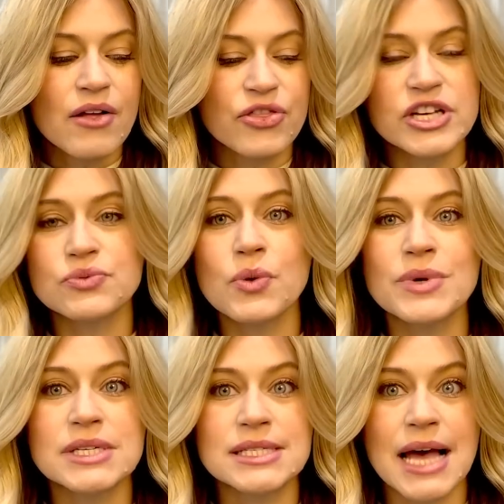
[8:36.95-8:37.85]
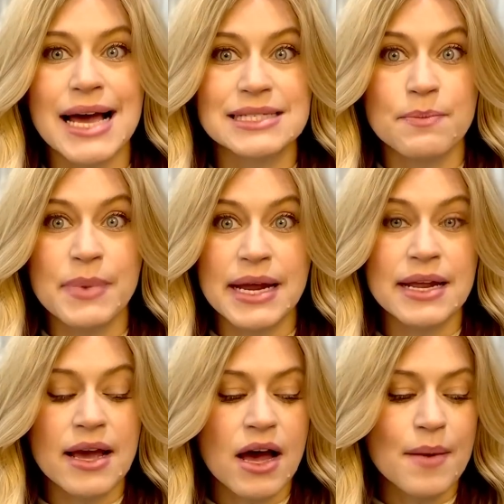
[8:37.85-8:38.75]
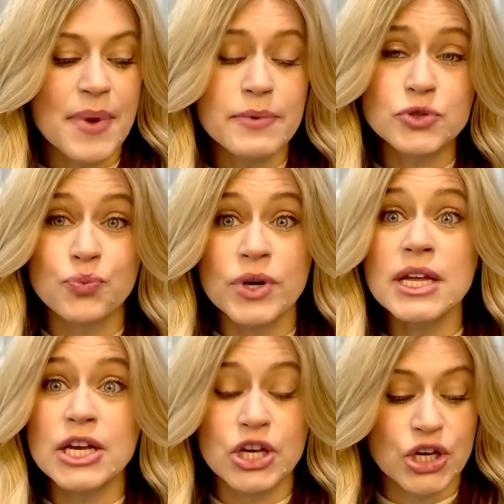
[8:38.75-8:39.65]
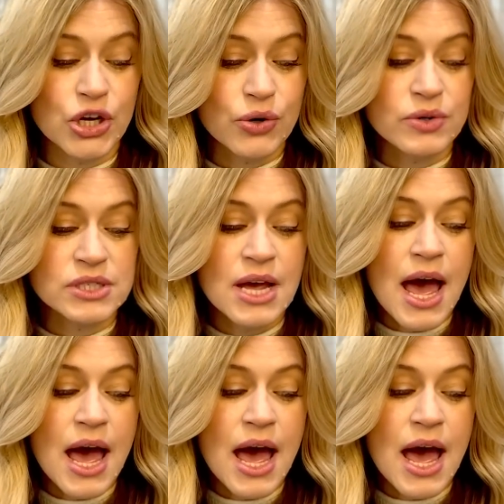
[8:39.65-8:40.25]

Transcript: This one was a size medium. It was really cute.